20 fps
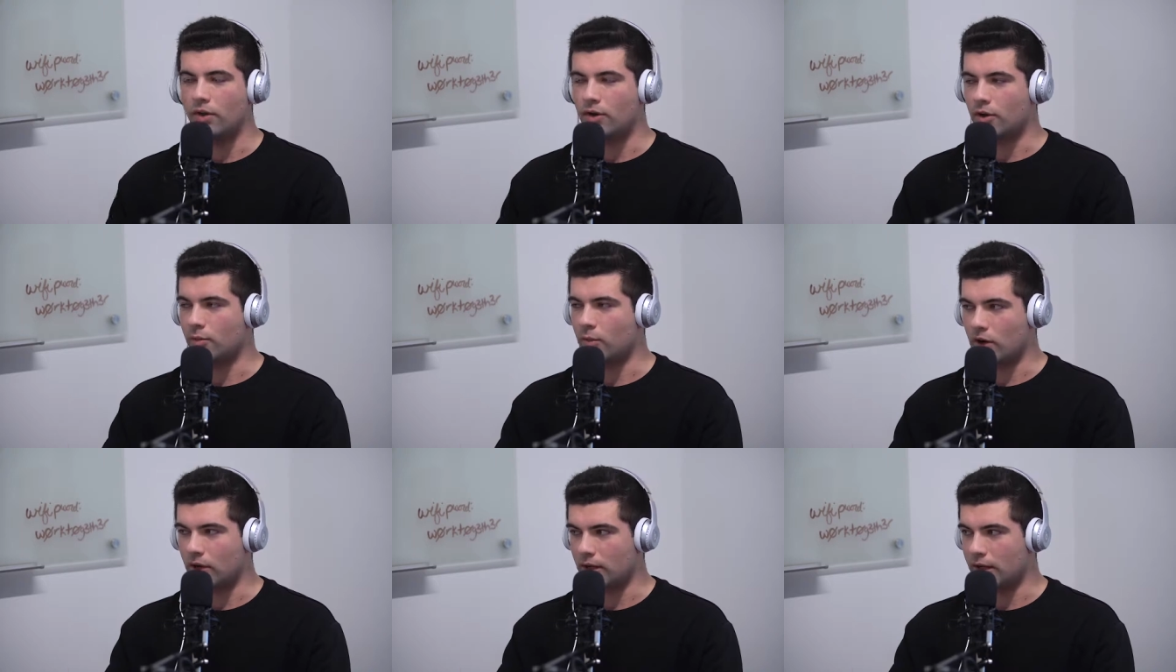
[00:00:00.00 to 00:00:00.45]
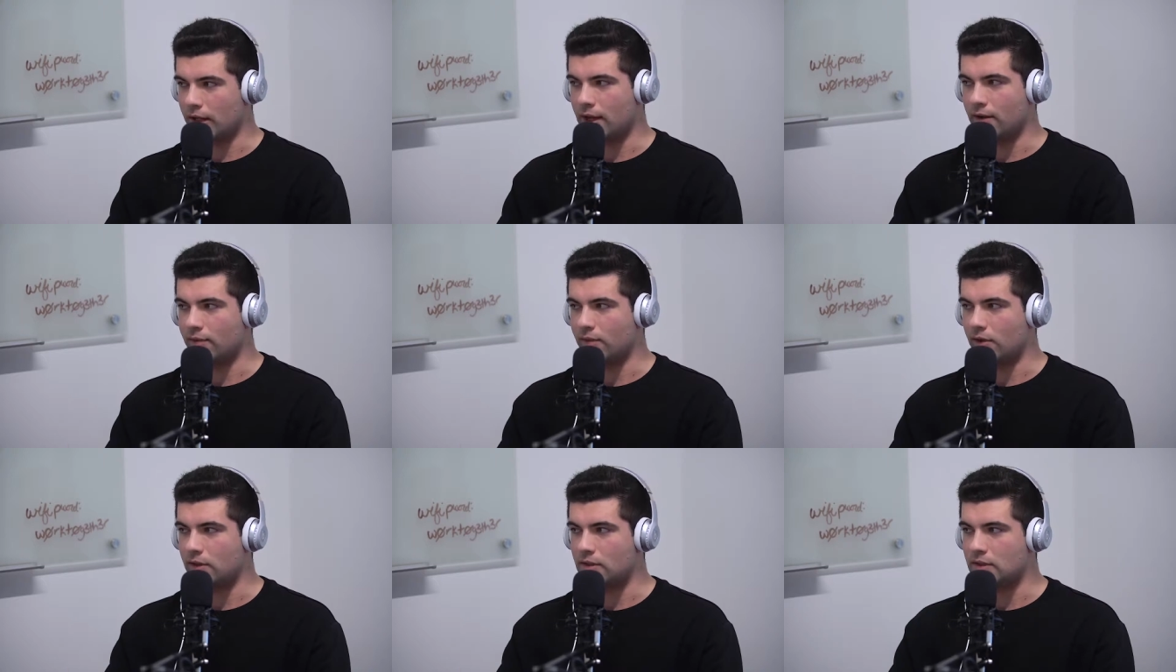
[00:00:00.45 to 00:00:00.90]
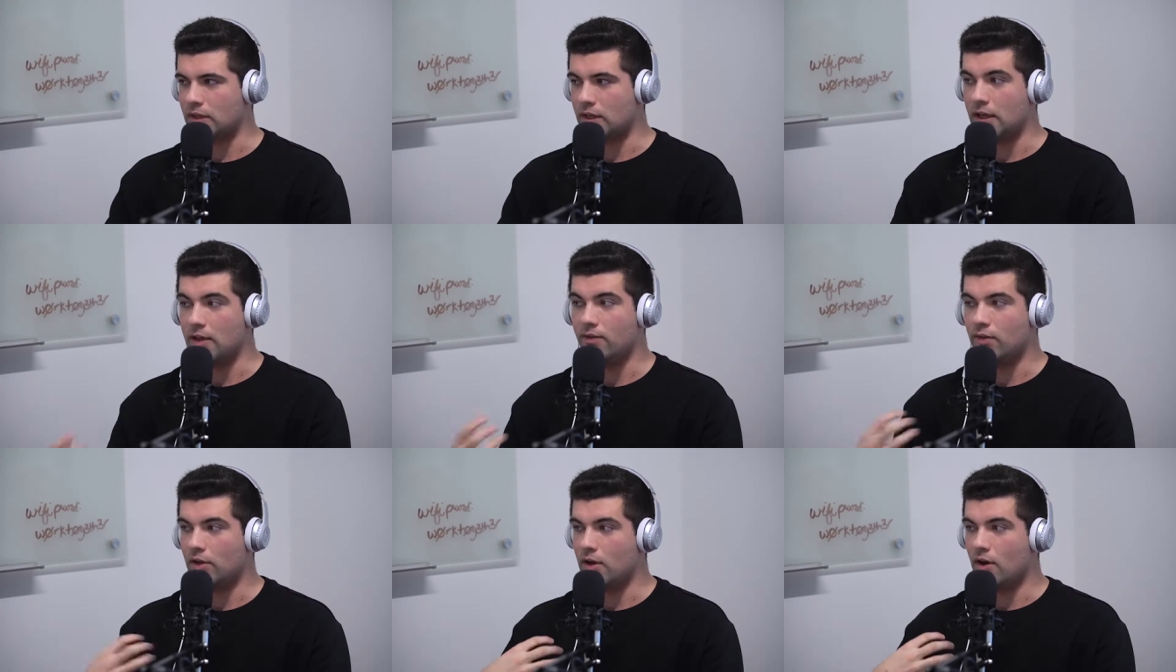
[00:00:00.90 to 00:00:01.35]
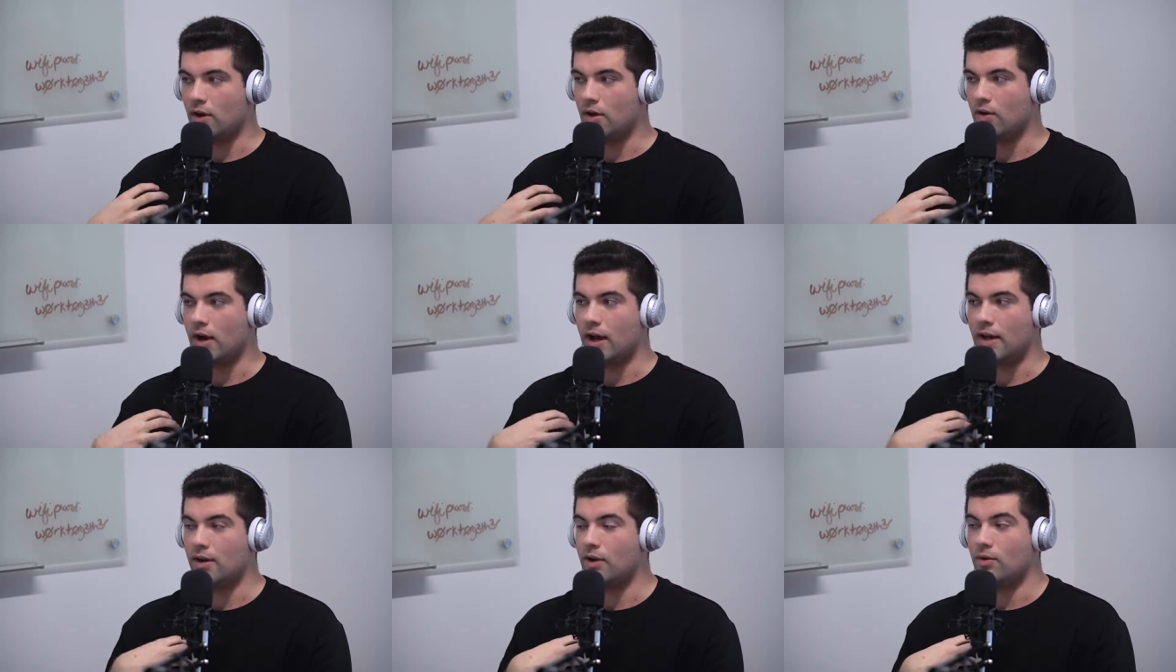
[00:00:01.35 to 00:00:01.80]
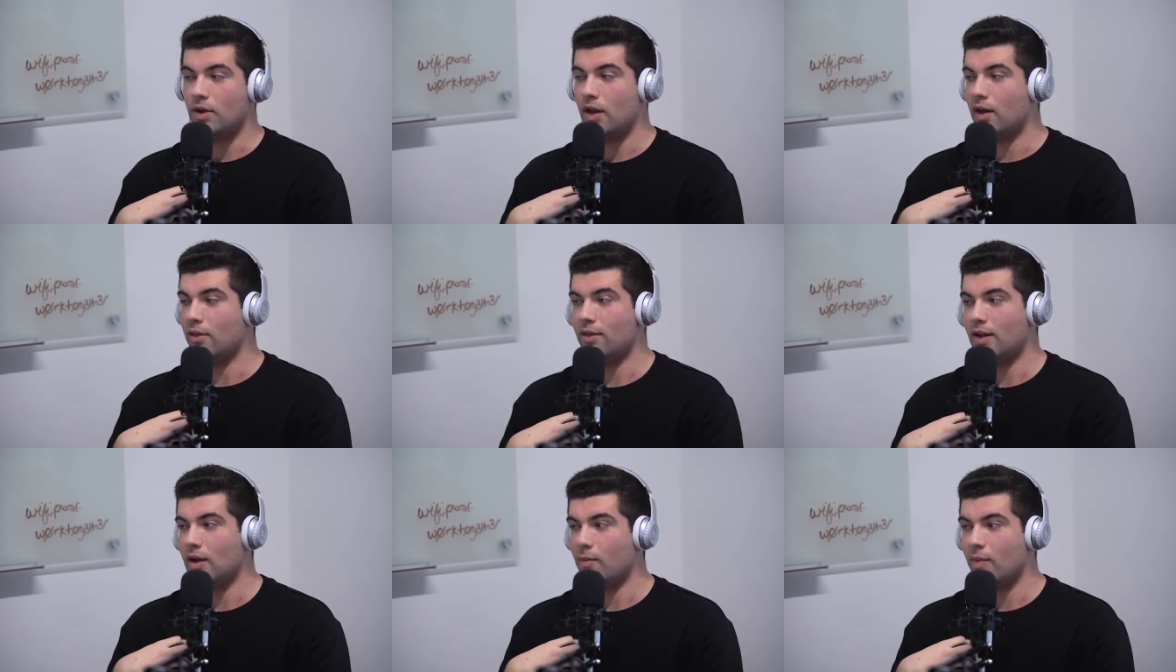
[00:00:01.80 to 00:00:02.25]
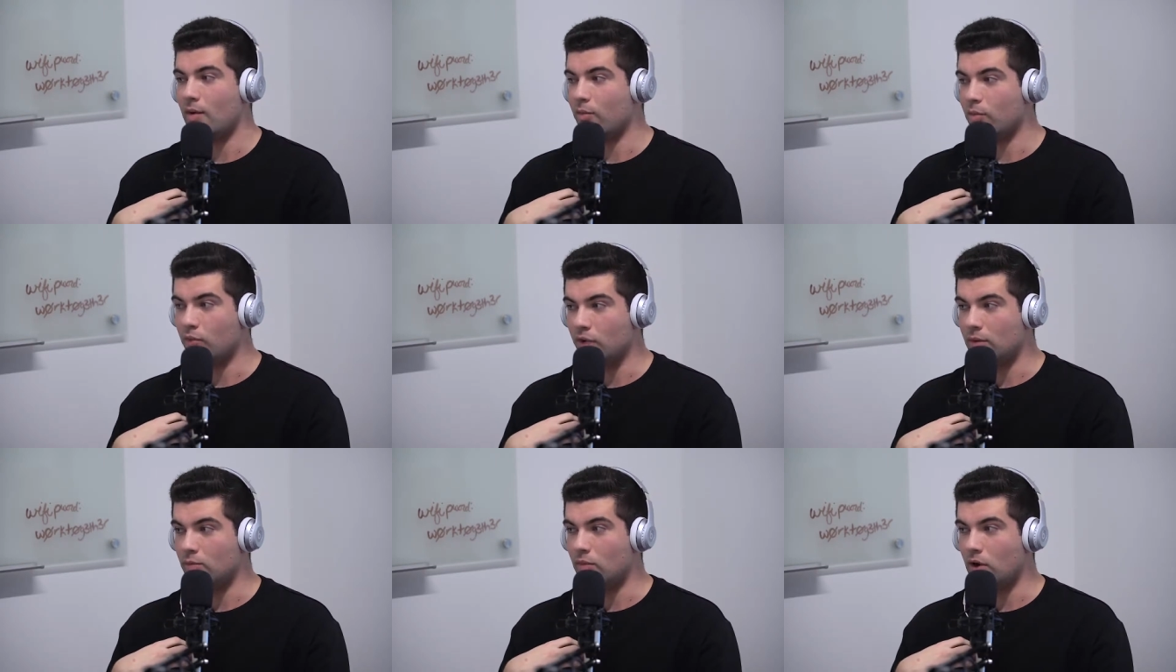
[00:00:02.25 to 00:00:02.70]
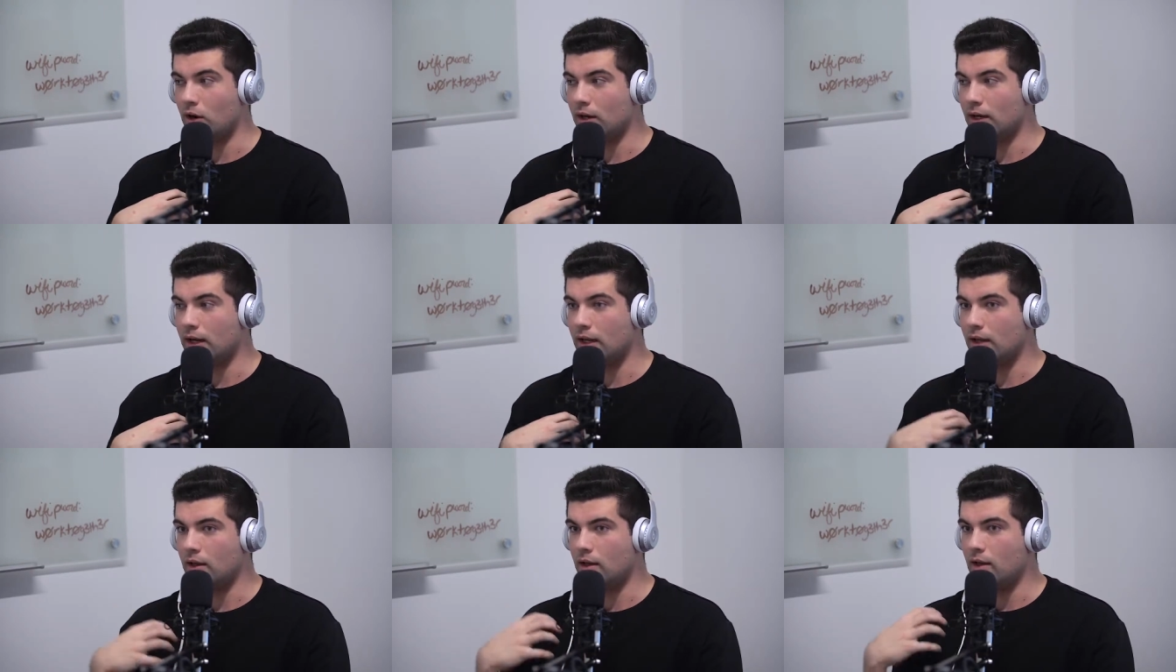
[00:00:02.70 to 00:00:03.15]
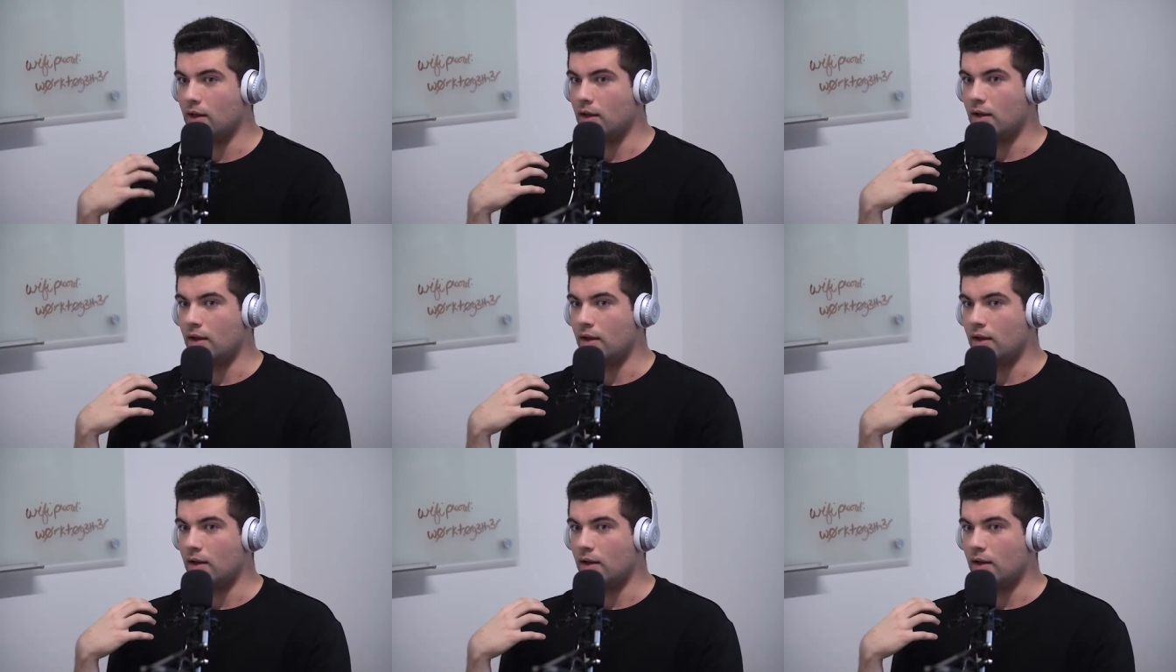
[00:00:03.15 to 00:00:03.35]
their marketing efforts. And even though I know nothing about print marketing,